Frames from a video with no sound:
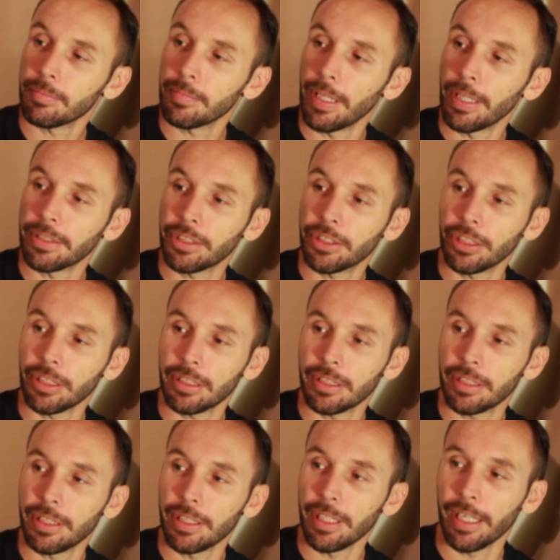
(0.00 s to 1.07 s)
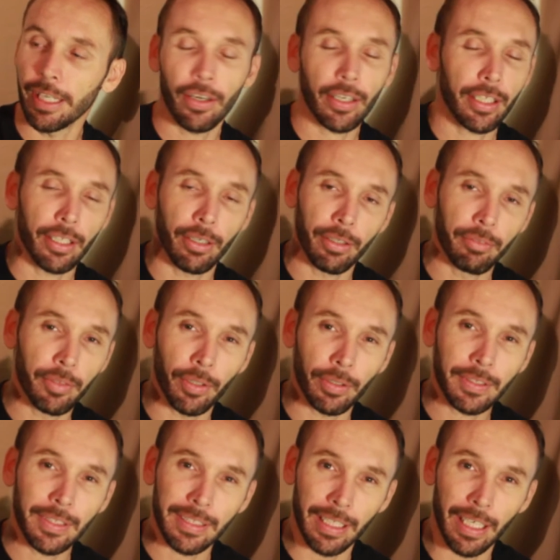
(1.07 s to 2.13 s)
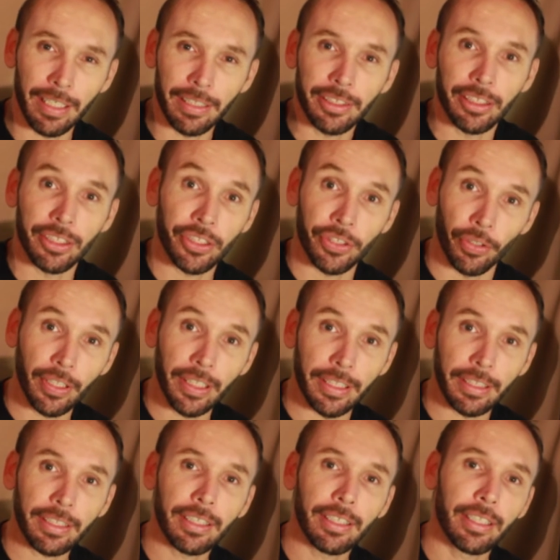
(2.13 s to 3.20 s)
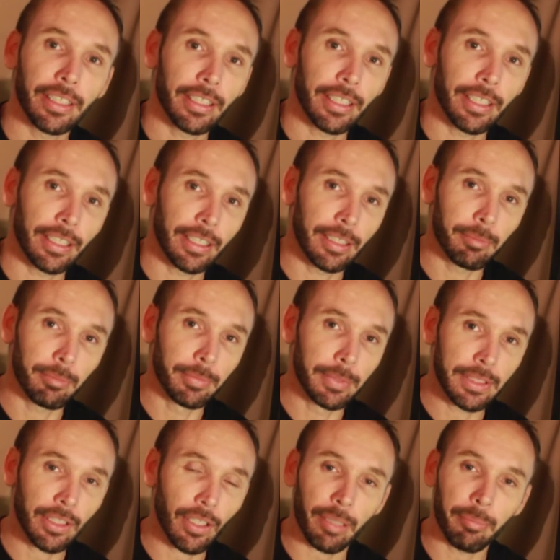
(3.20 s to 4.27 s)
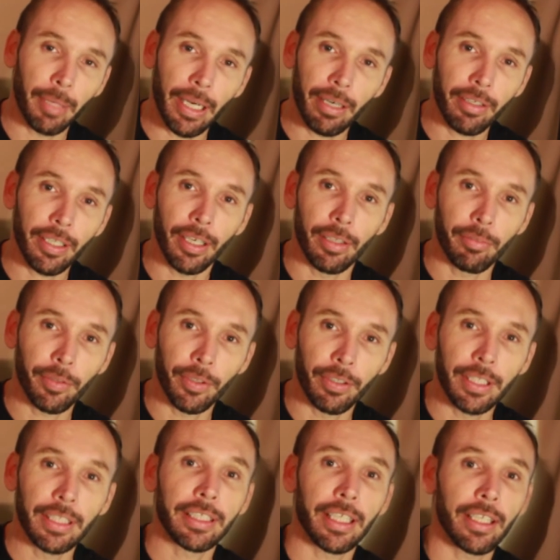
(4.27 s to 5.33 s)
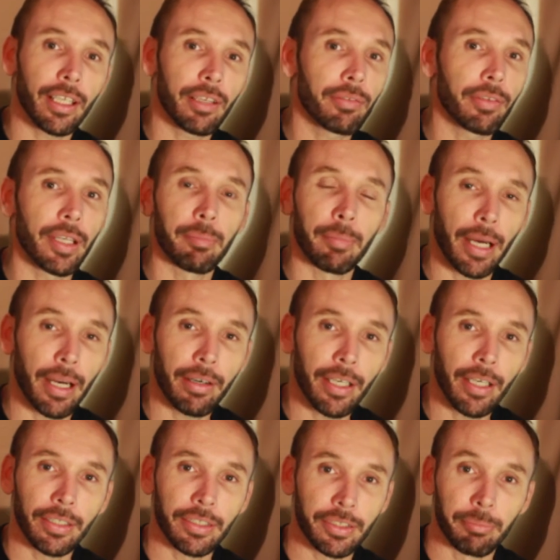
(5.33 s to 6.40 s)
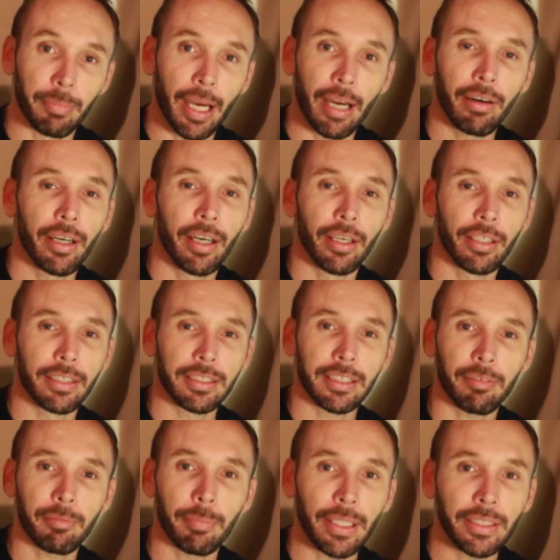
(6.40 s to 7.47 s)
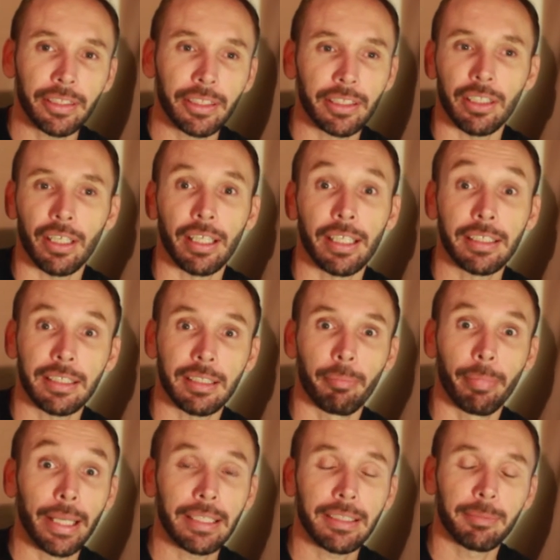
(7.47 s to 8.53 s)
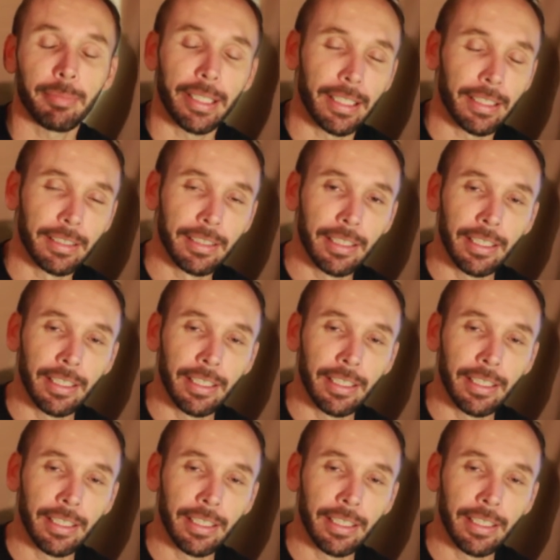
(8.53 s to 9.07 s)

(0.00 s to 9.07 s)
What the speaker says: It's just, yeah, I don't even know what to say. It's just Sonic. It's like Mario. If you're a Nintendo fan, Mario is Mario. There's nothing much. It's the best, man.